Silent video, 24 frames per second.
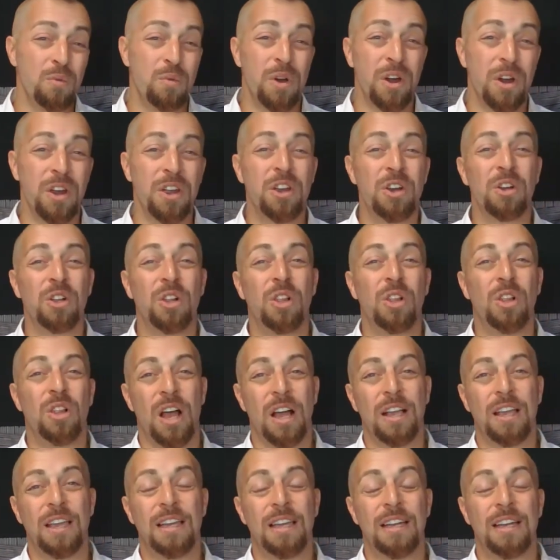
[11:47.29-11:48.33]
where you're
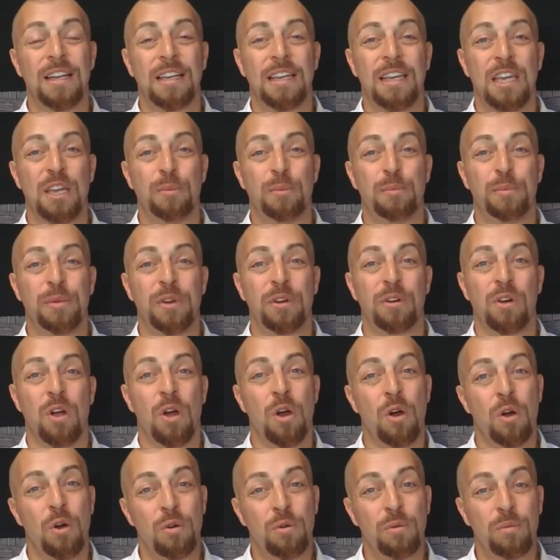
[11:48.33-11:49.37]
lucky to keep your
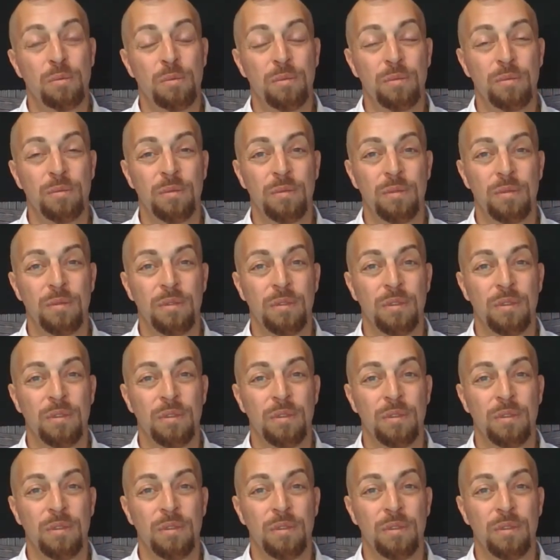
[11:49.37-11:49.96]
home,